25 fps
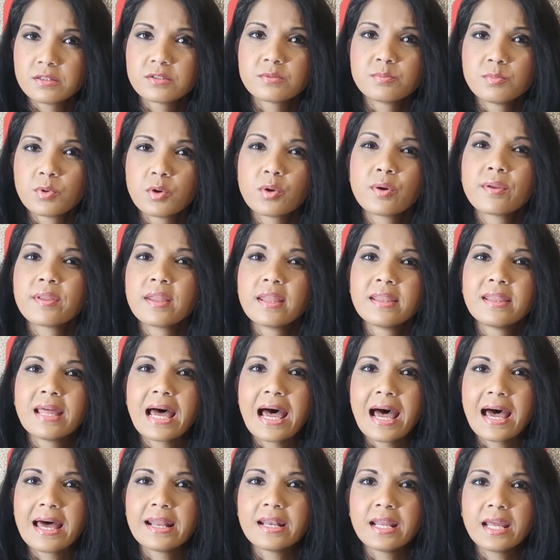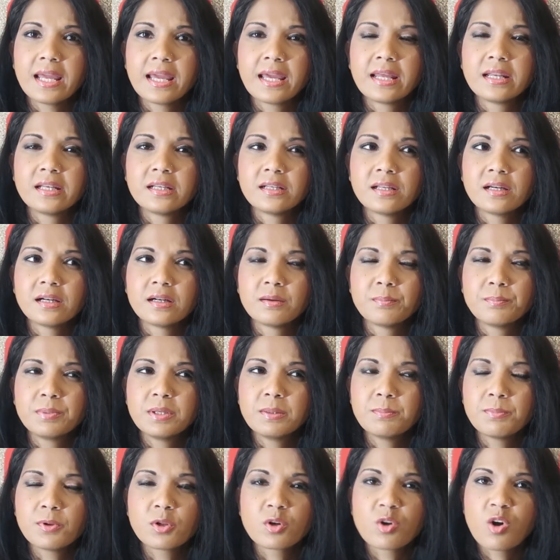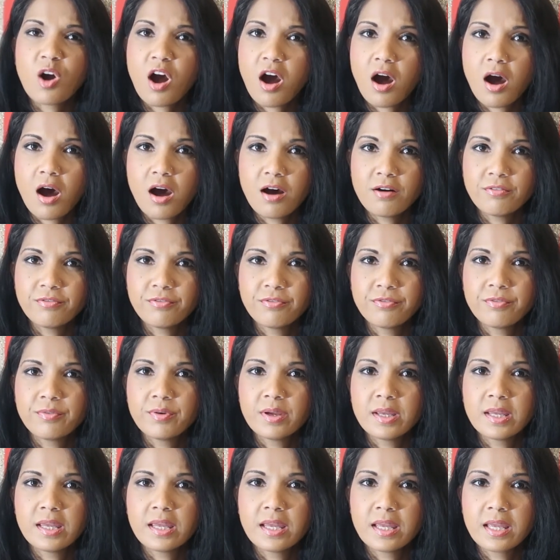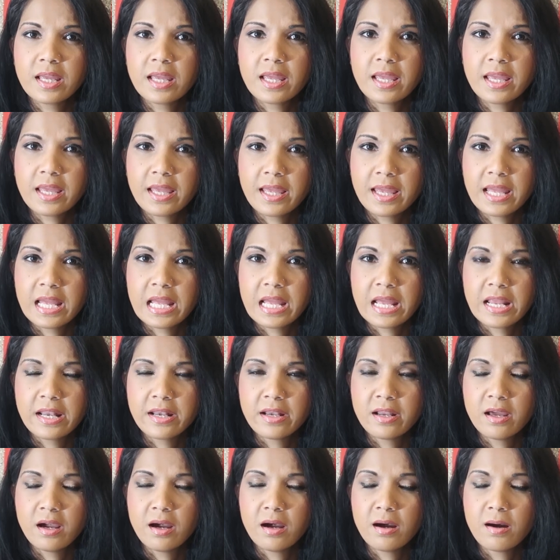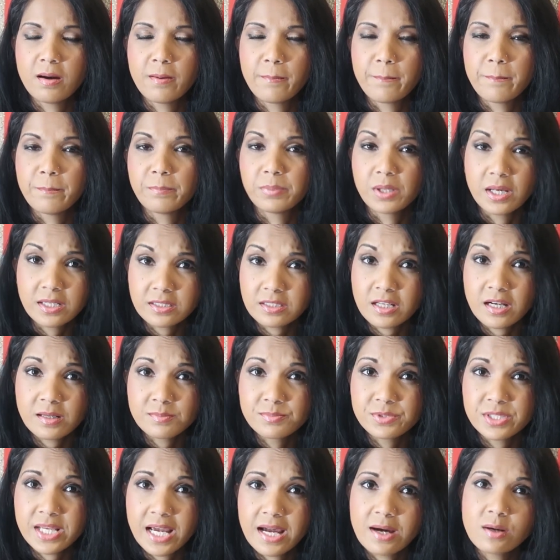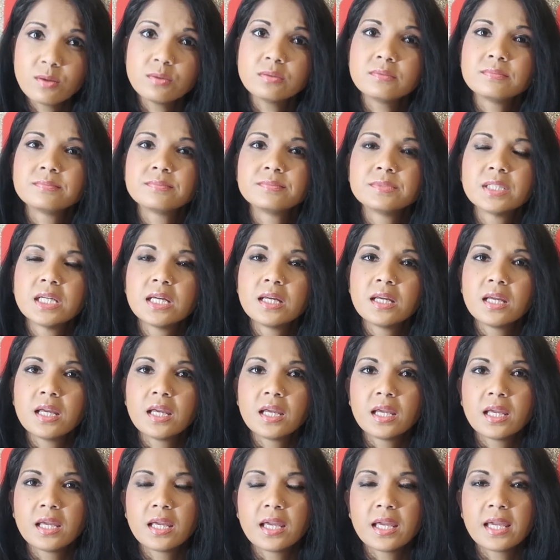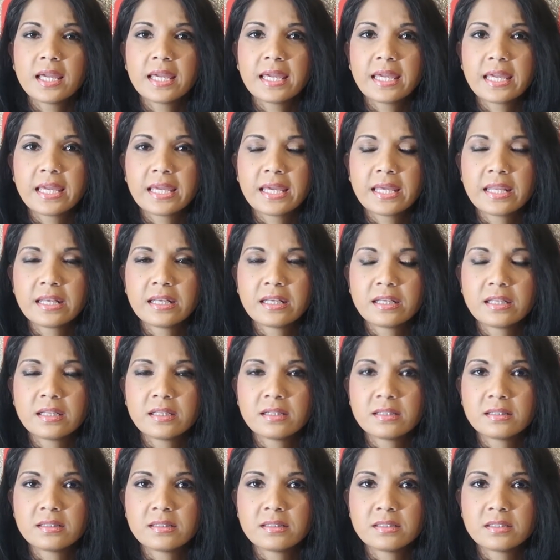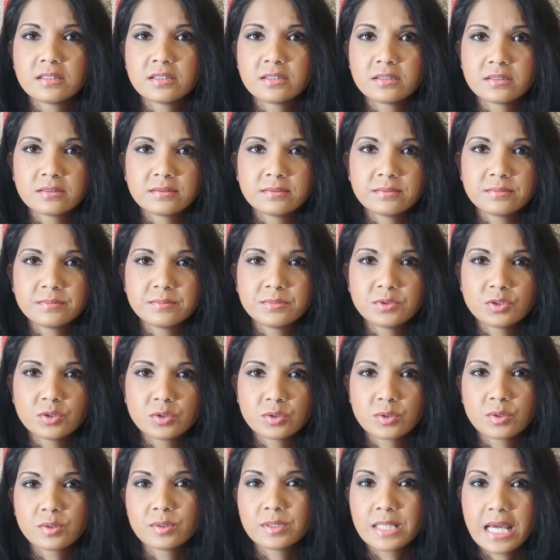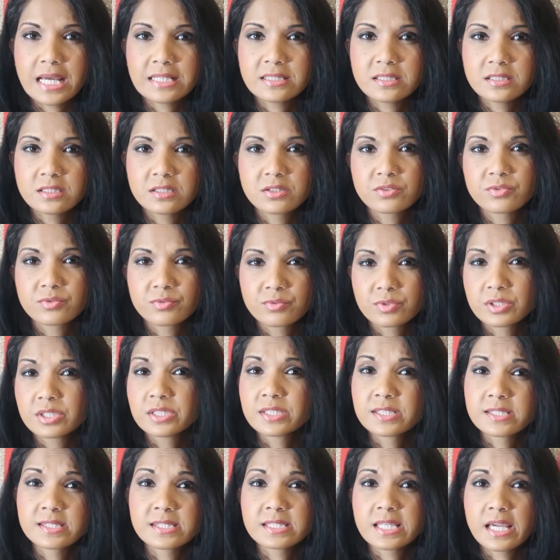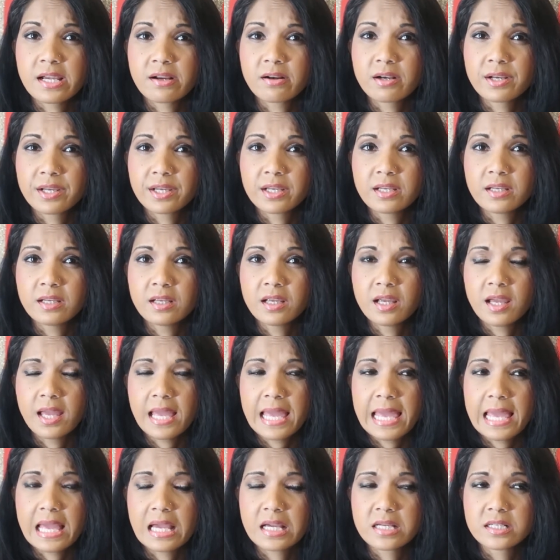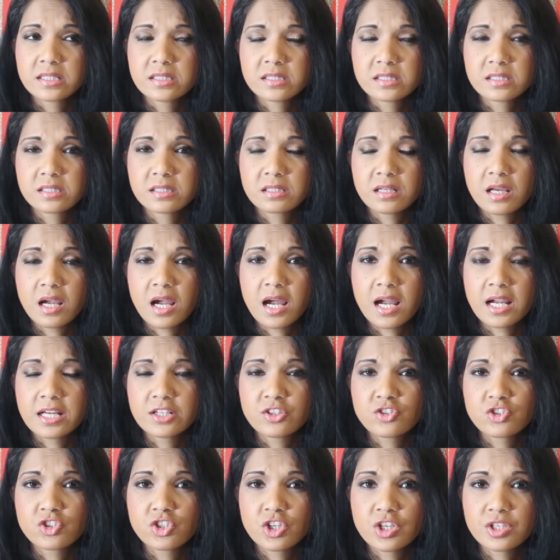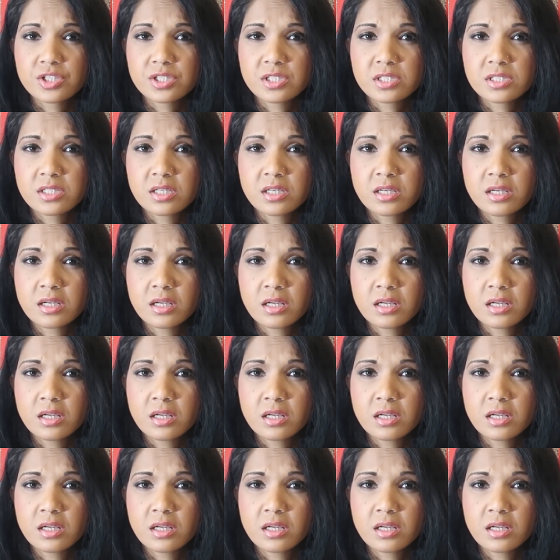more than that. And people cough, and blood comes out, and you know, that's really scary. And I just